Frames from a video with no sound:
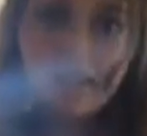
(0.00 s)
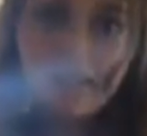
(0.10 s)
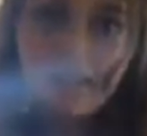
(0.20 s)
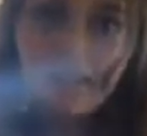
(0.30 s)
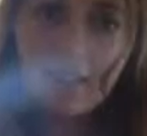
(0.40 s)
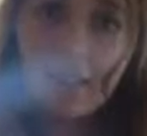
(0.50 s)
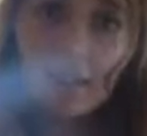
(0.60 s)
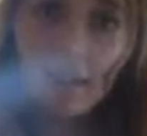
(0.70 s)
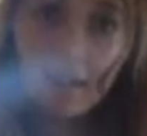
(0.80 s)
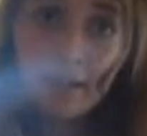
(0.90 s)
of see it in the,
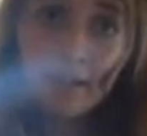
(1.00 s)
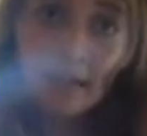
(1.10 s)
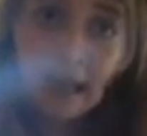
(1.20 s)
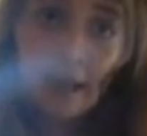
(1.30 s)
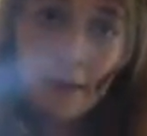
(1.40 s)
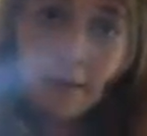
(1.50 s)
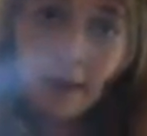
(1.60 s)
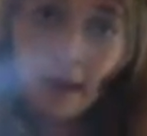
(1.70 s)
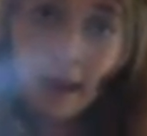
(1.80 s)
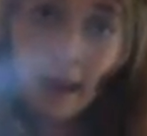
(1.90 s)
the camera right